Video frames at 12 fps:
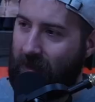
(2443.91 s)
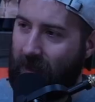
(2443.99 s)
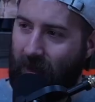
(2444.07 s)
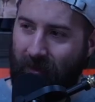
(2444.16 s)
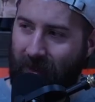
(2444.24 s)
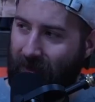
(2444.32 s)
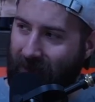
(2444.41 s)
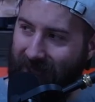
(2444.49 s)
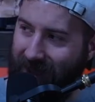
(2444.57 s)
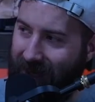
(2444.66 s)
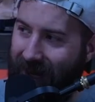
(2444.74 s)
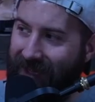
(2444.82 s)
Oh, no,
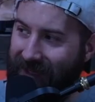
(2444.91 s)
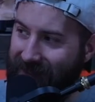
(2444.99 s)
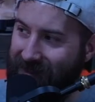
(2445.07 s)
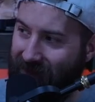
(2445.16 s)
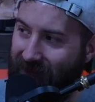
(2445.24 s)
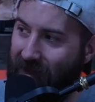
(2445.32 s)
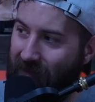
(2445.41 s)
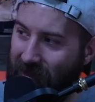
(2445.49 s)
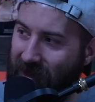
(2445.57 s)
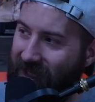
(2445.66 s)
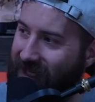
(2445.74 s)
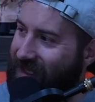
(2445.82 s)
I, I eat till I
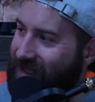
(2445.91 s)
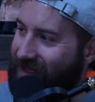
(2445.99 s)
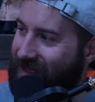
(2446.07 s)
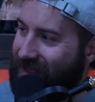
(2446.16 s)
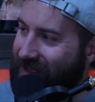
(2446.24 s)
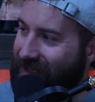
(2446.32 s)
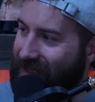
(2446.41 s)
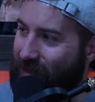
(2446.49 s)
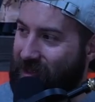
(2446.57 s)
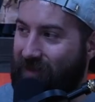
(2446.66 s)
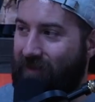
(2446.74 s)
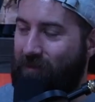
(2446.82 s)
overeat,
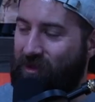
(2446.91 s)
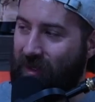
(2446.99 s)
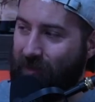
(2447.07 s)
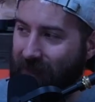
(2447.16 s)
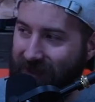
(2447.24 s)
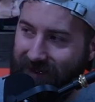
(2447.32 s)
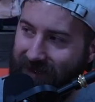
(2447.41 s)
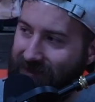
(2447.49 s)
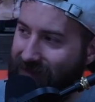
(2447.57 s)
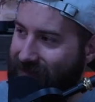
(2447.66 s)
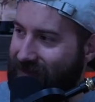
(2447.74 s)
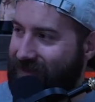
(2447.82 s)
especially uh, if I'm treating myself.